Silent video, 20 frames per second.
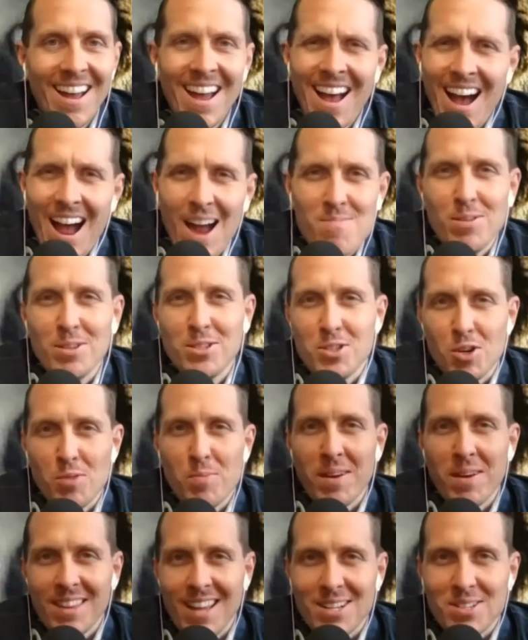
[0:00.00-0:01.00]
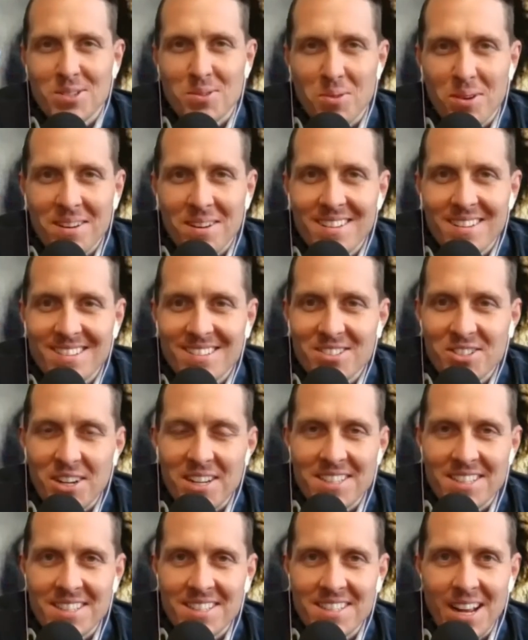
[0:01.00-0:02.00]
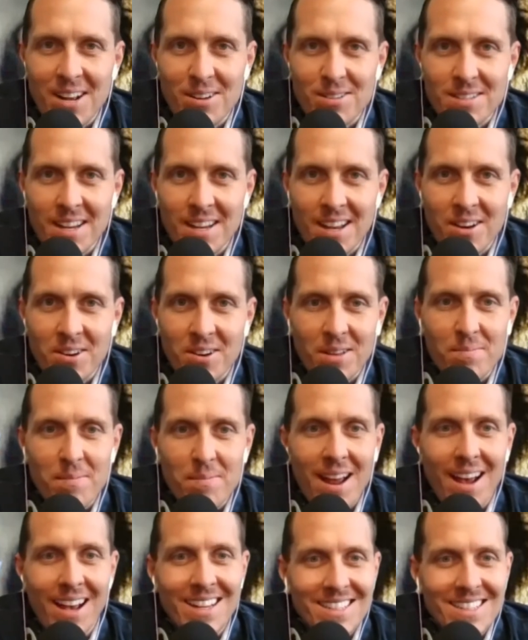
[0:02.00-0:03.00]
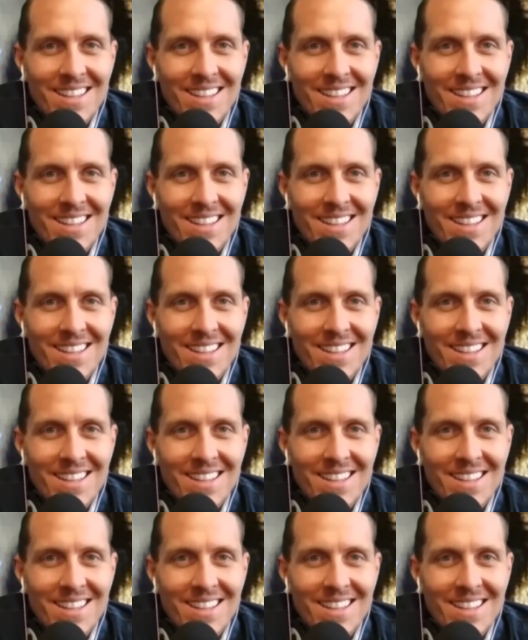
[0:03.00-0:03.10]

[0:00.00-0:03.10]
assuming that's what Jason sounds like under the mask.